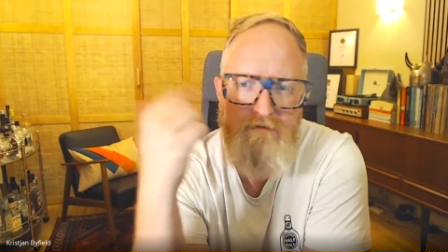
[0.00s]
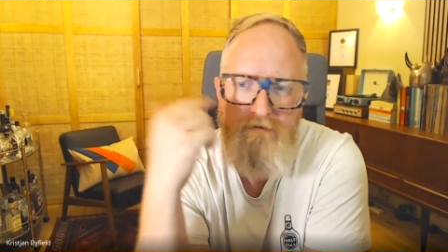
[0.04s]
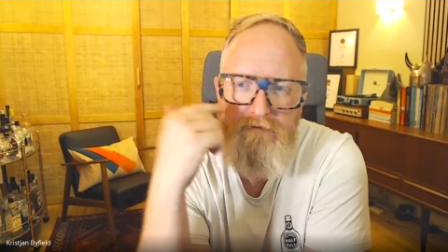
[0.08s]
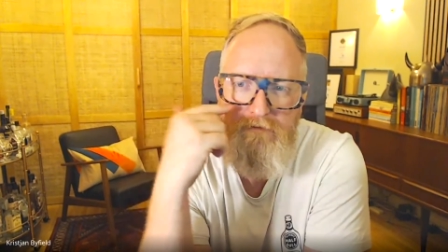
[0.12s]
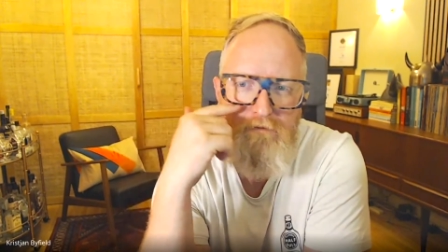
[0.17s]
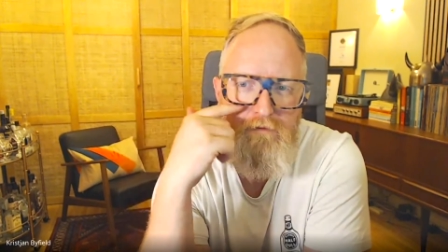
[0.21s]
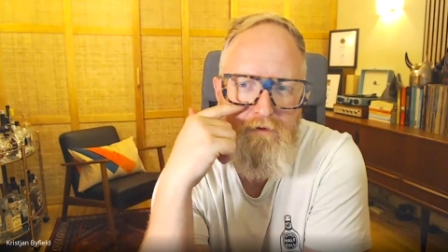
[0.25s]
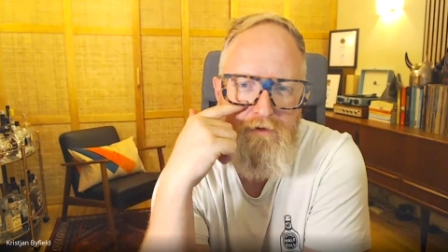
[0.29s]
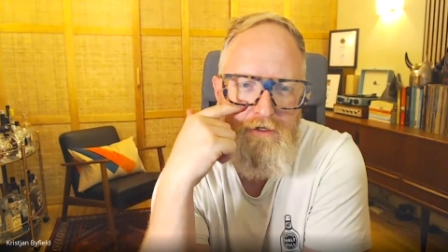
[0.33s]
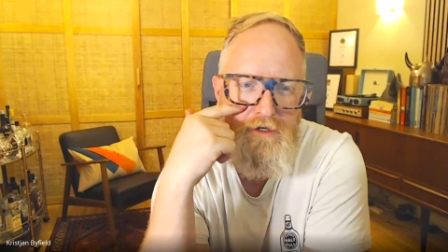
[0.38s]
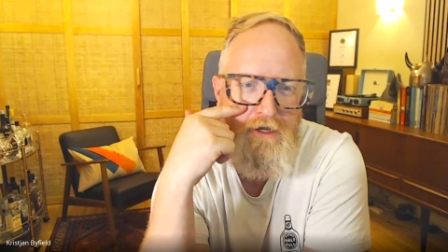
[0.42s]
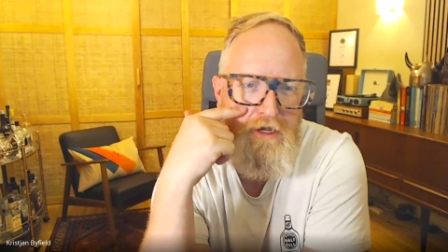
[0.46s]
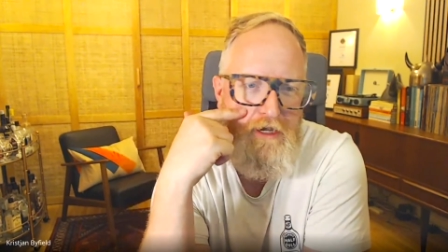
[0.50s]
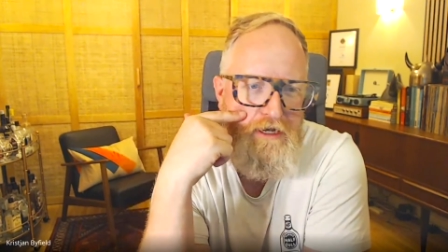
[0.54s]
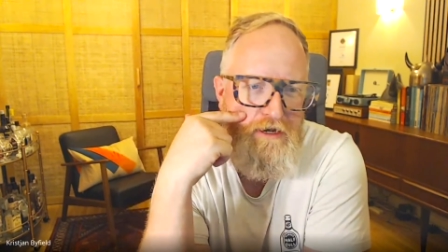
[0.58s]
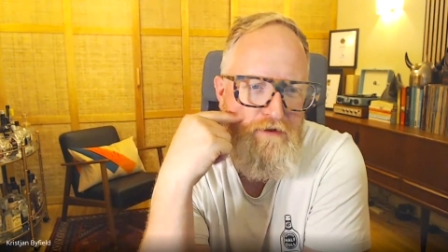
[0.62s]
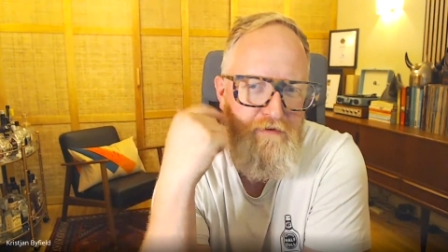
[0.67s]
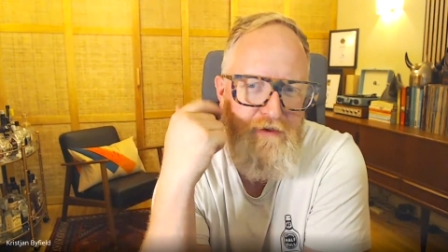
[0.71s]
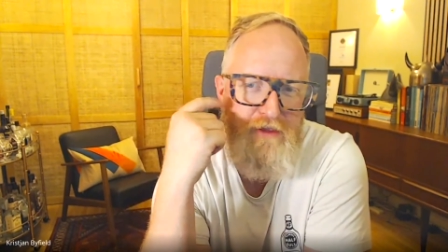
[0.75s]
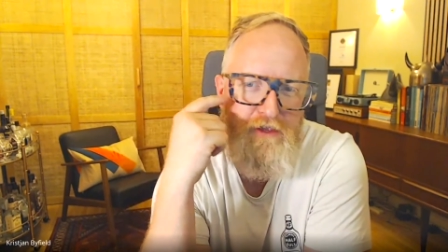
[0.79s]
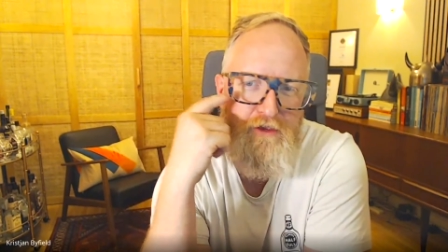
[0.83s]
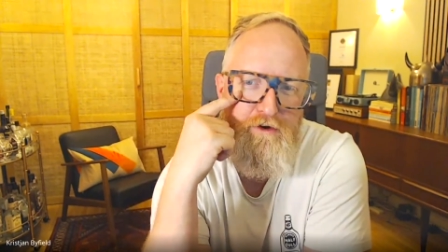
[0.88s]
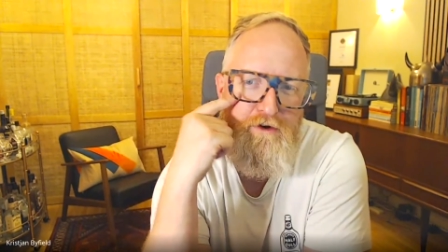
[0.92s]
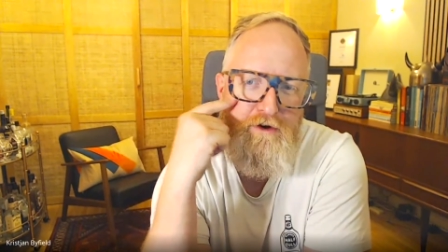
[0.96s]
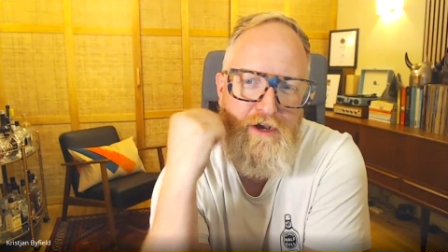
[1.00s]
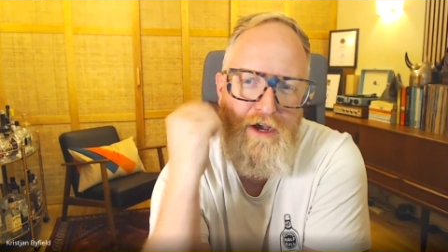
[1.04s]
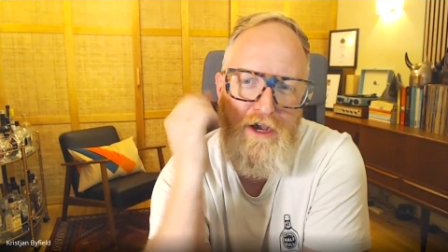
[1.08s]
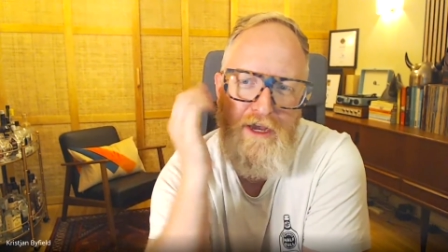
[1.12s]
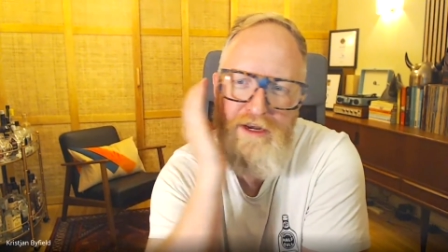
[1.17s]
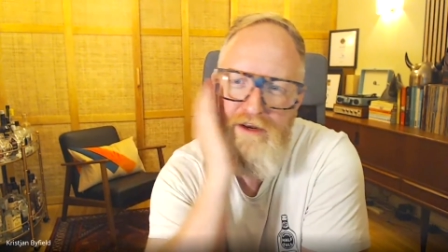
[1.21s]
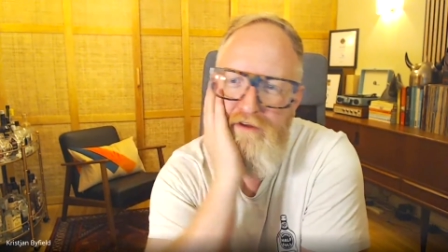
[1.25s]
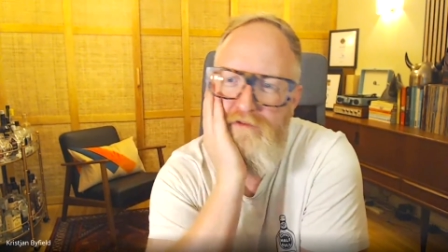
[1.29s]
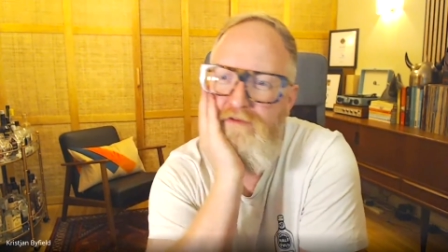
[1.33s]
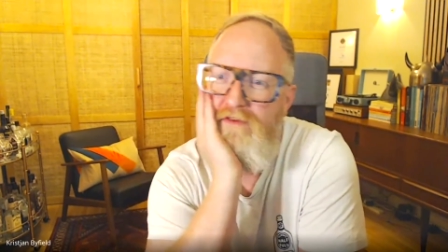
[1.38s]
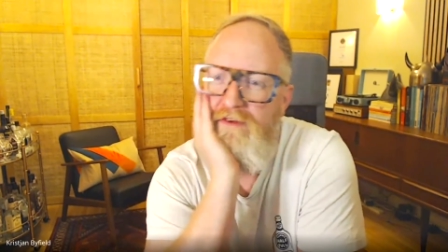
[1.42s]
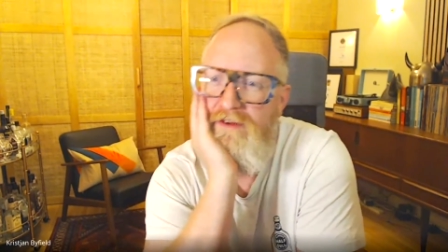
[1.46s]
was kind of in your
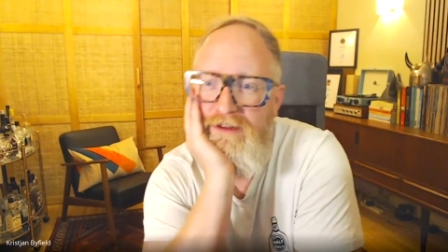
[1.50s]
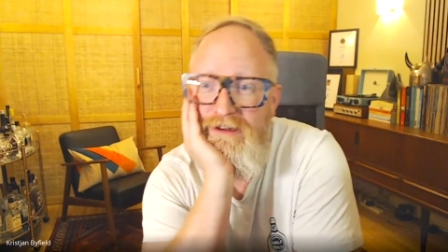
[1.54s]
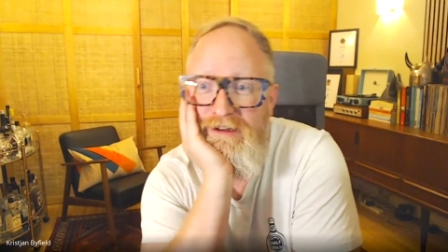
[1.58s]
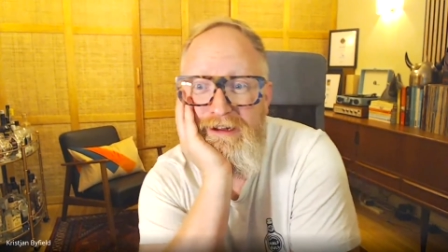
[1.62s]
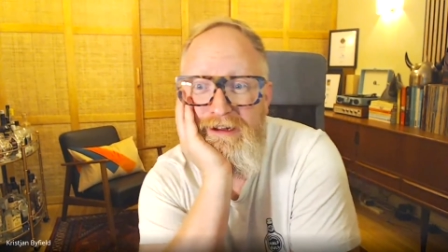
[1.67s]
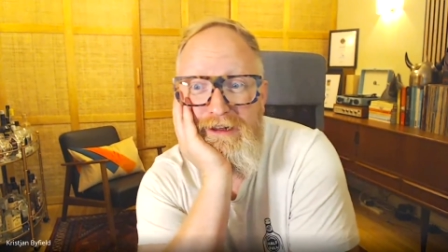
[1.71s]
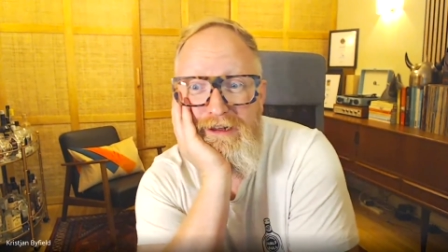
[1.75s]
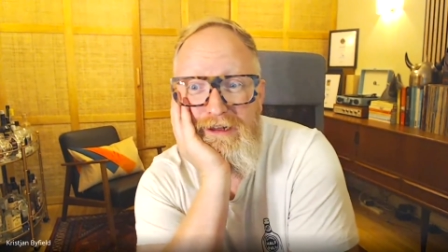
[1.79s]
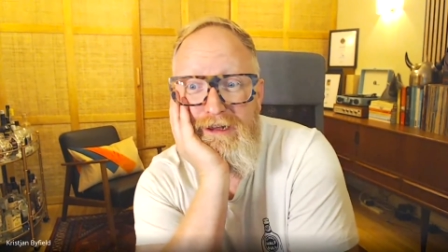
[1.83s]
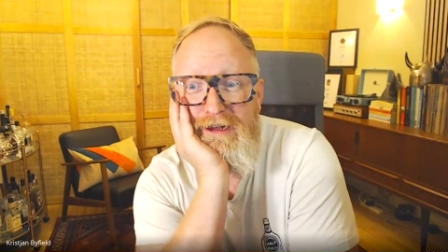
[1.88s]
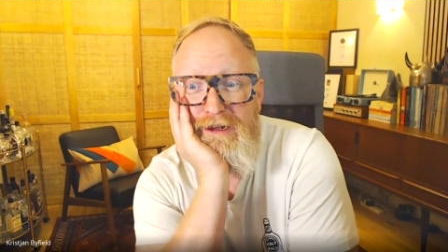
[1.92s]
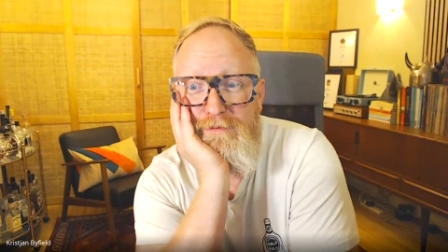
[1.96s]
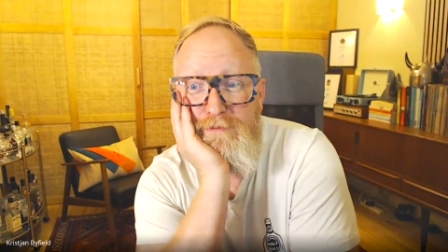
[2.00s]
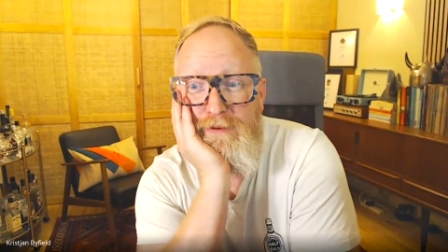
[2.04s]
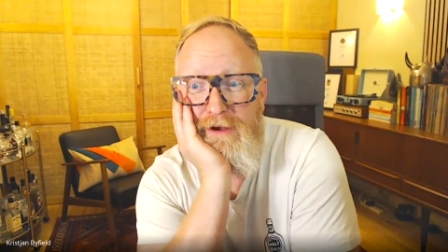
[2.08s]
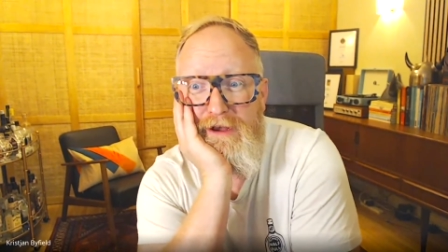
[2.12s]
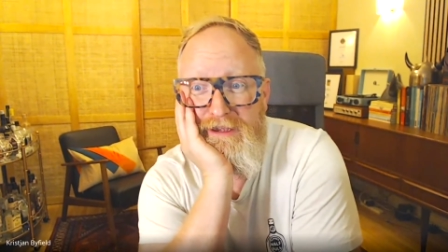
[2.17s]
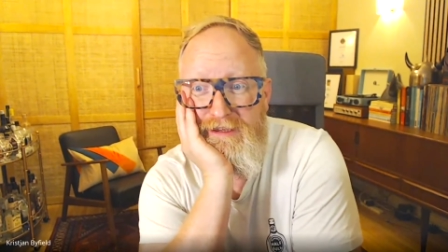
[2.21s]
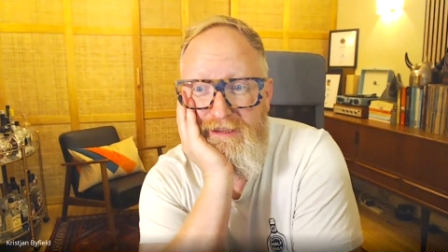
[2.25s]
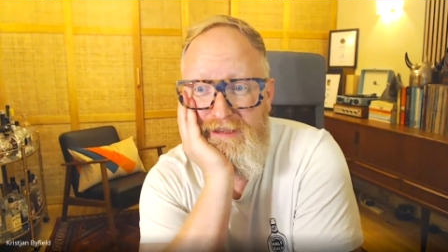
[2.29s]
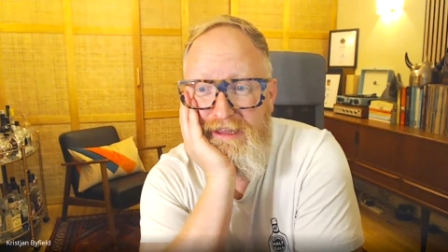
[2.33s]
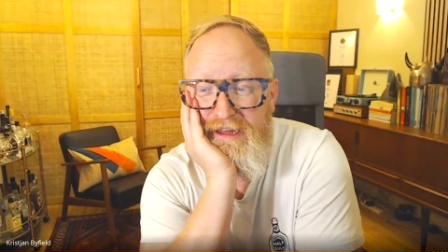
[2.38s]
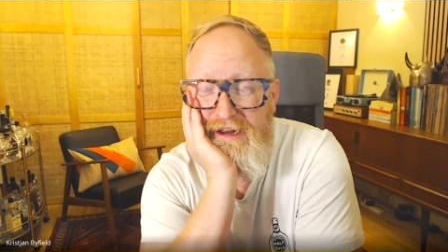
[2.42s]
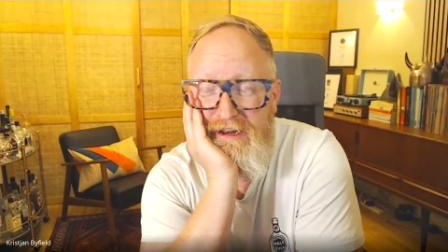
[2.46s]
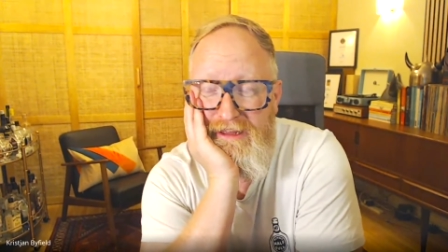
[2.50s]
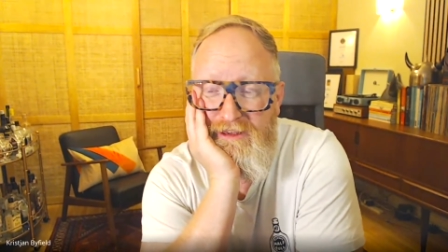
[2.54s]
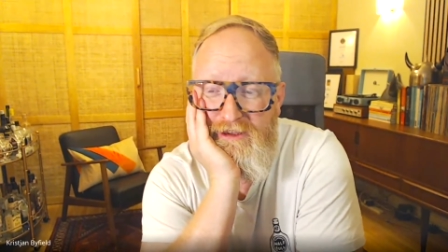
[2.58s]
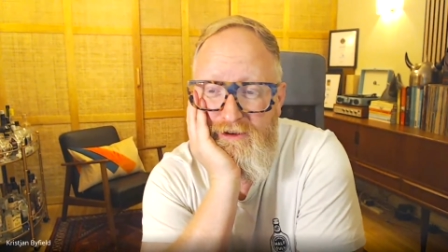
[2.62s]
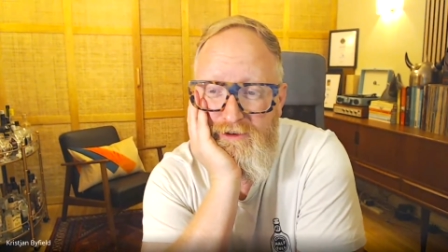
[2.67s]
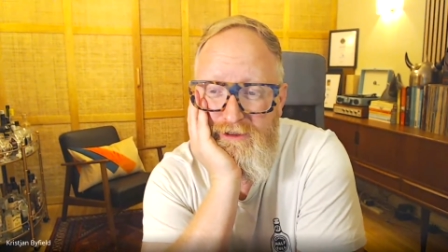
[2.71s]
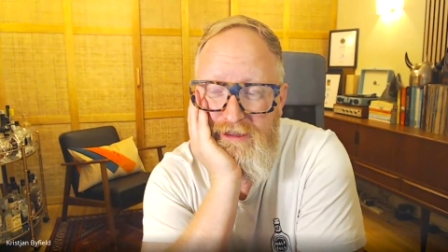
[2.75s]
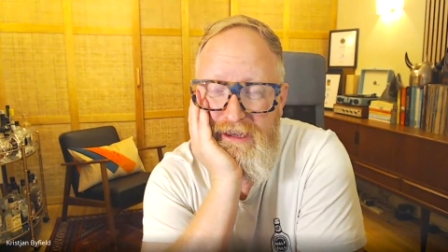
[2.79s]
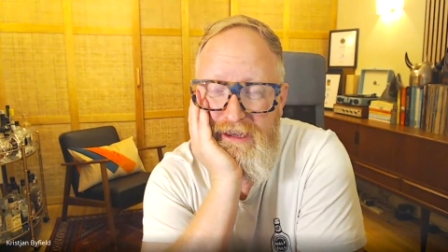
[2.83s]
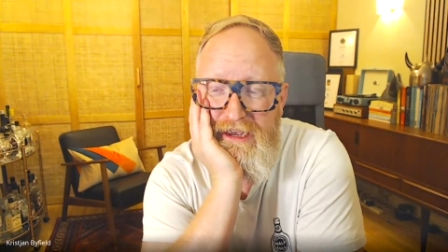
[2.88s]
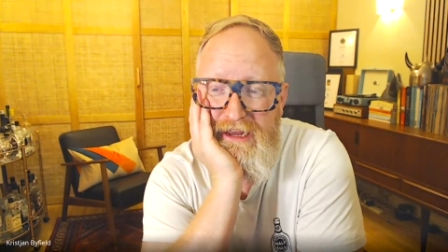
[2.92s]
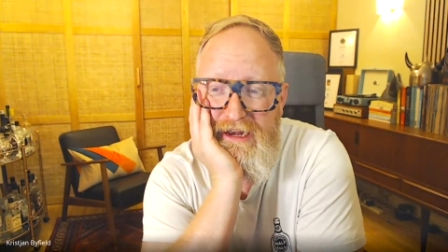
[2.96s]
kind of personality
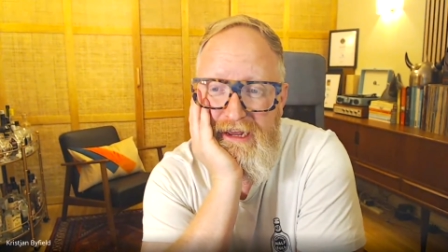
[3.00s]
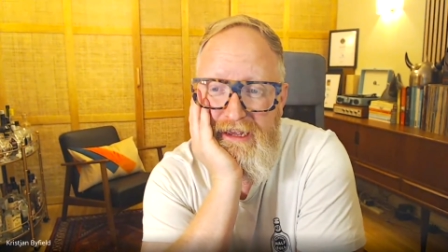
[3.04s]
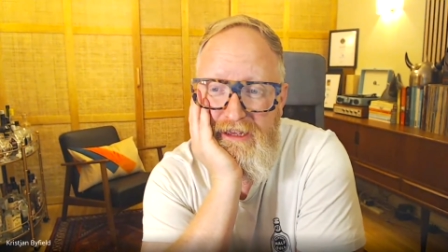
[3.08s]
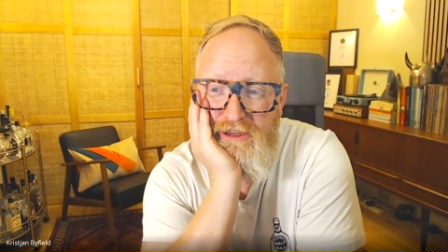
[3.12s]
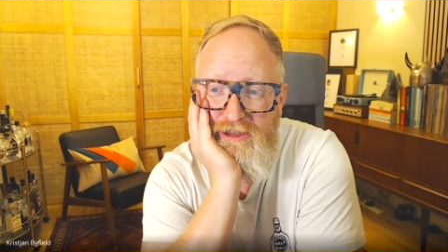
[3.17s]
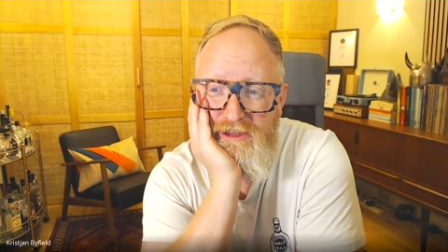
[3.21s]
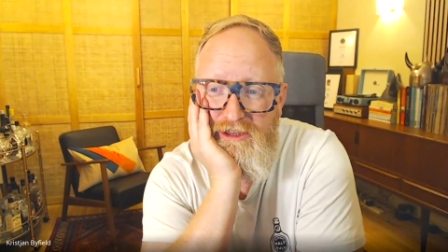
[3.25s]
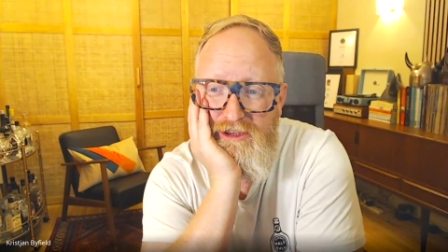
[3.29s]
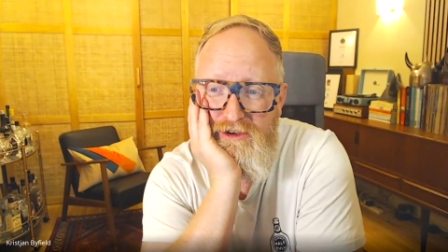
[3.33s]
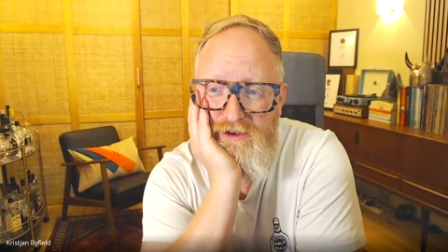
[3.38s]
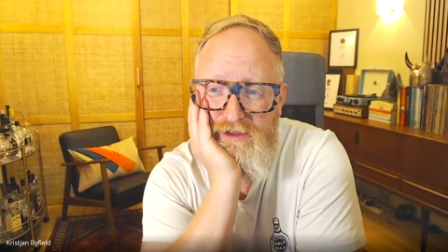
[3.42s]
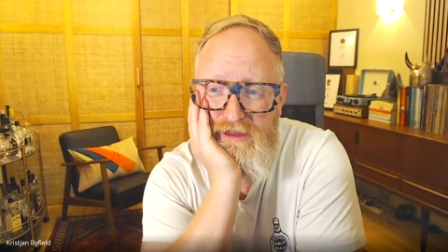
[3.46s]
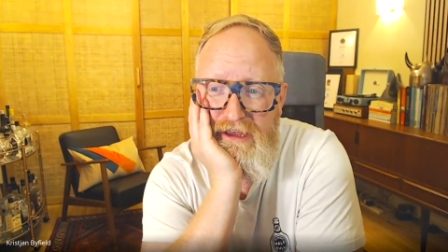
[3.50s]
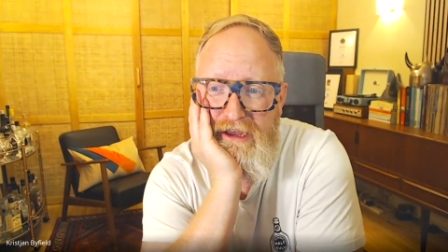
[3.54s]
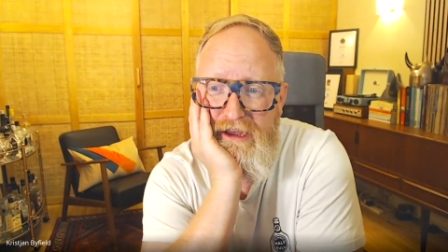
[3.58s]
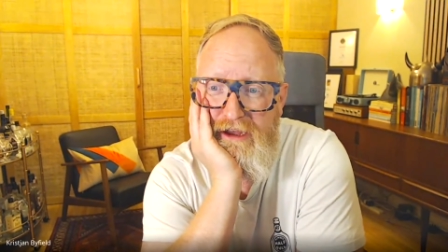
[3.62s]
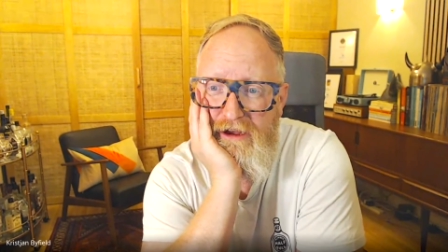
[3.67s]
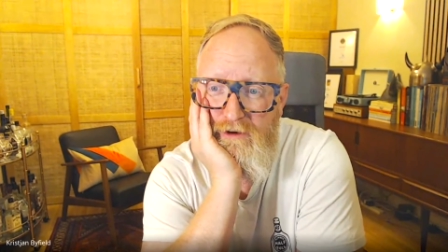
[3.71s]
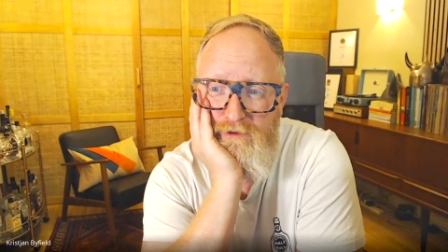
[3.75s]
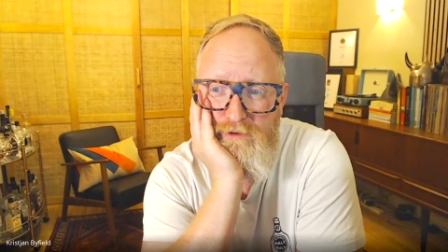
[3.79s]
or DNA to do that,